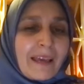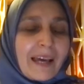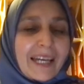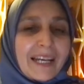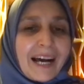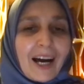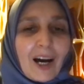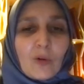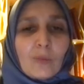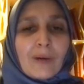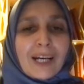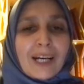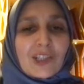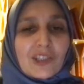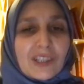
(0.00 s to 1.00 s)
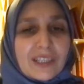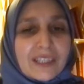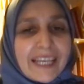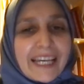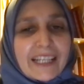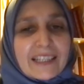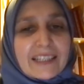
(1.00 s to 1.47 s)
And how much the
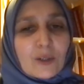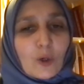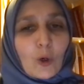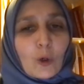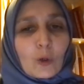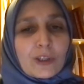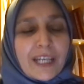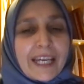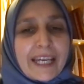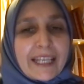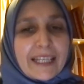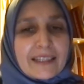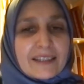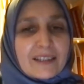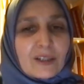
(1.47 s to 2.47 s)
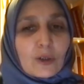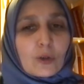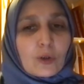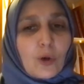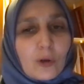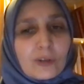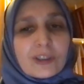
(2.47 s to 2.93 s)
text contains the
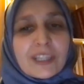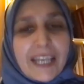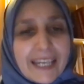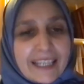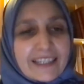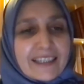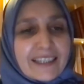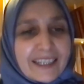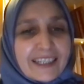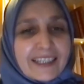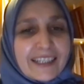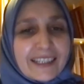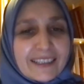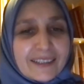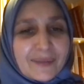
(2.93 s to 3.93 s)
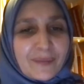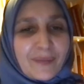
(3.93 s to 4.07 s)
context in it?